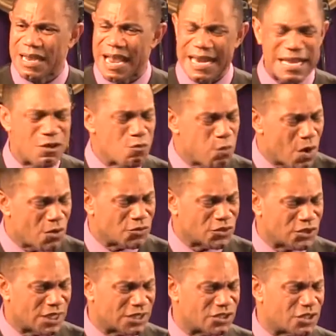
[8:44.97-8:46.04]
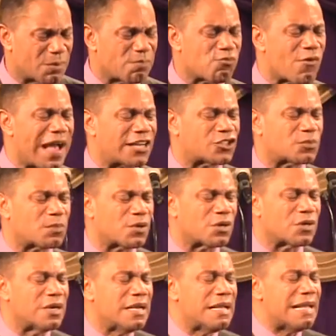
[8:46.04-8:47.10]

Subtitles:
And he wants us to prosper